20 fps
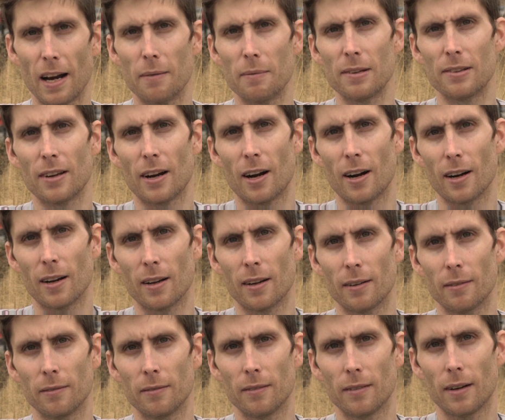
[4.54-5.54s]
name is Eric.
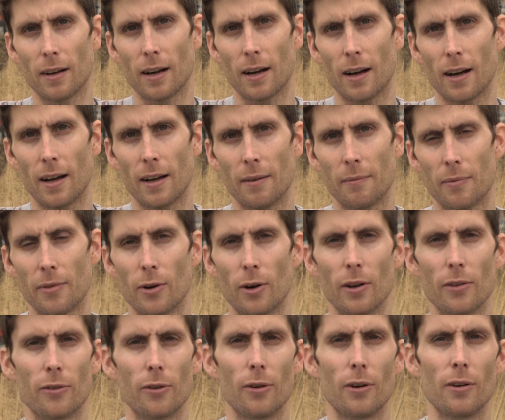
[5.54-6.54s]
I am
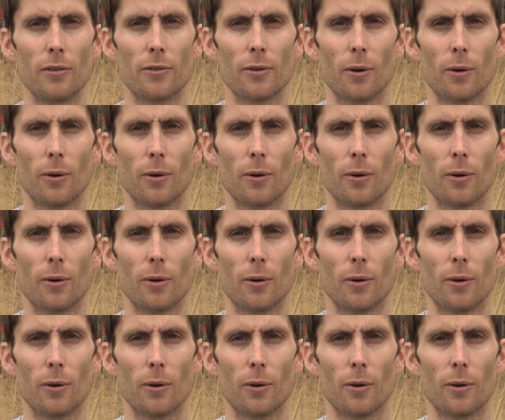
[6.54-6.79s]
32 years